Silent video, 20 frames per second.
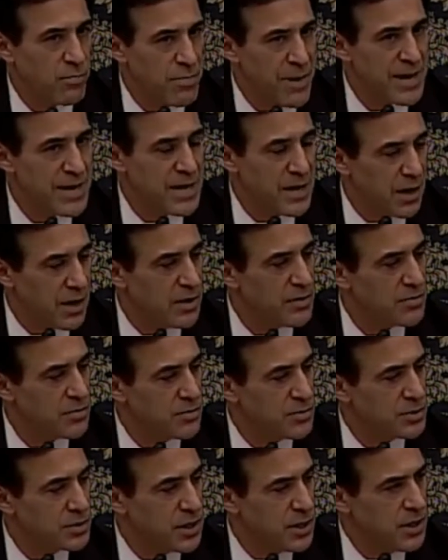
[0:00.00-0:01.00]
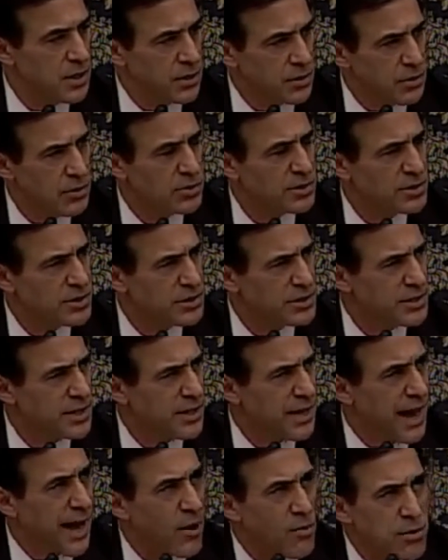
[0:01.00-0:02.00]
Many others looked and said,
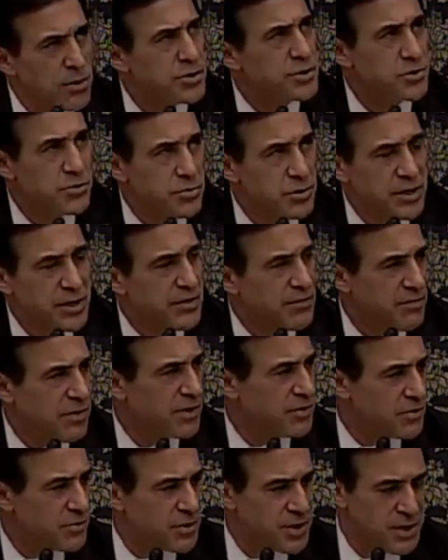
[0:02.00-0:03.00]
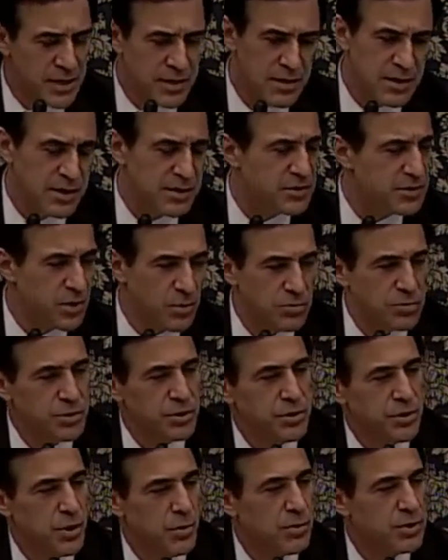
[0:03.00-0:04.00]
how could you live underneath these? Don't you
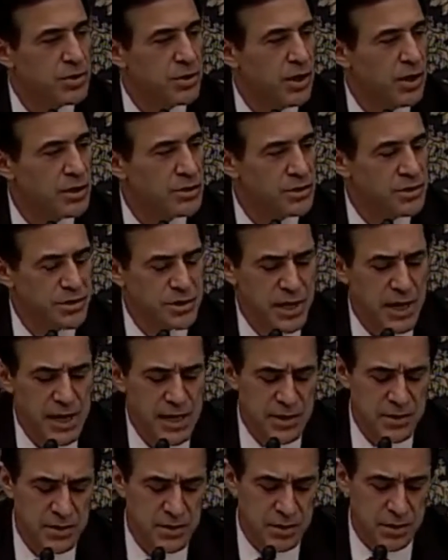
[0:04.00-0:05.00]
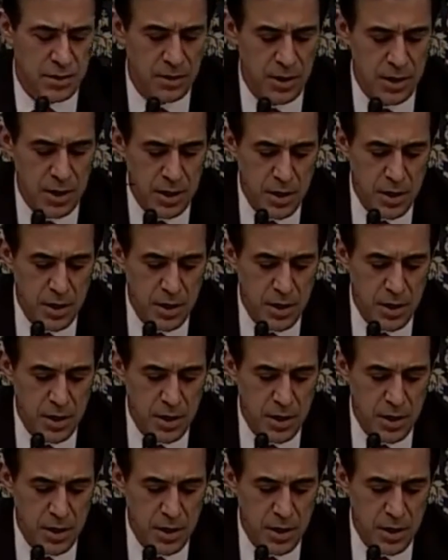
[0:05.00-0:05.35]
know it causes cancer?